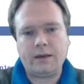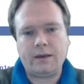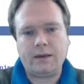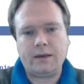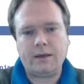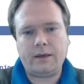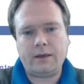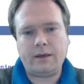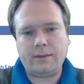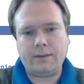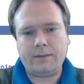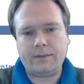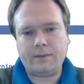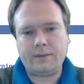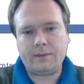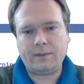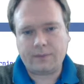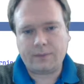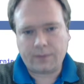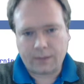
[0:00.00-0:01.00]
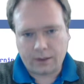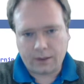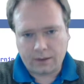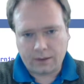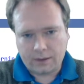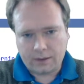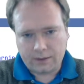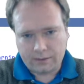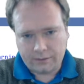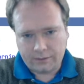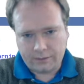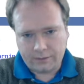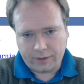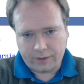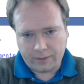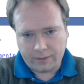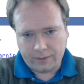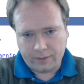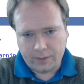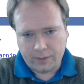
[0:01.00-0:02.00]

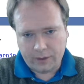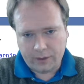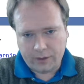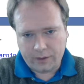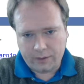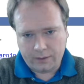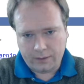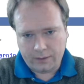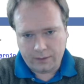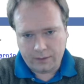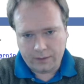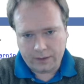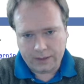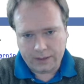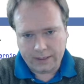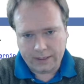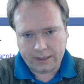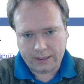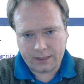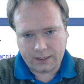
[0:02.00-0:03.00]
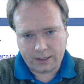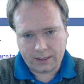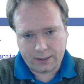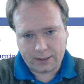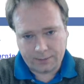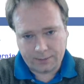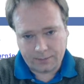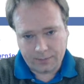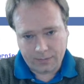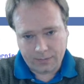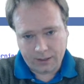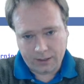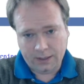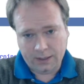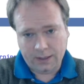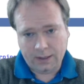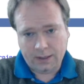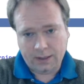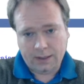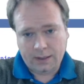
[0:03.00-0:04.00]
From mono list,
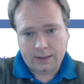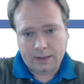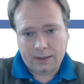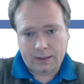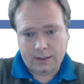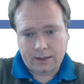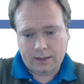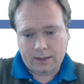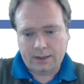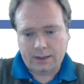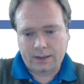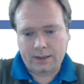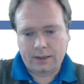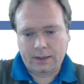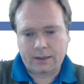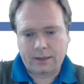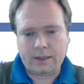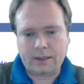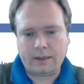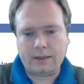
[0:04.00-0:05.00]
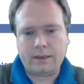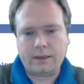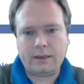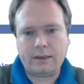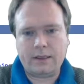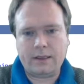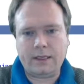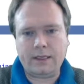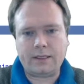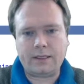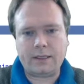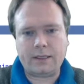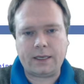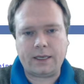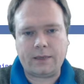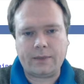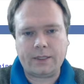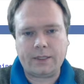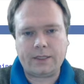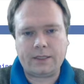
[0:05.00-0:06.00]
and then each
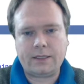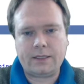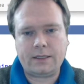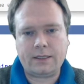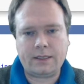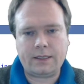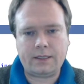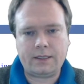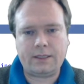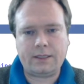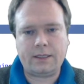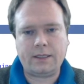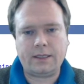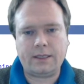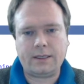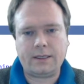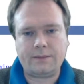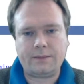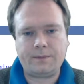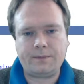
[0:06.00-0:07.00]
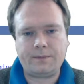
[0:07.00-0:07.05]
element str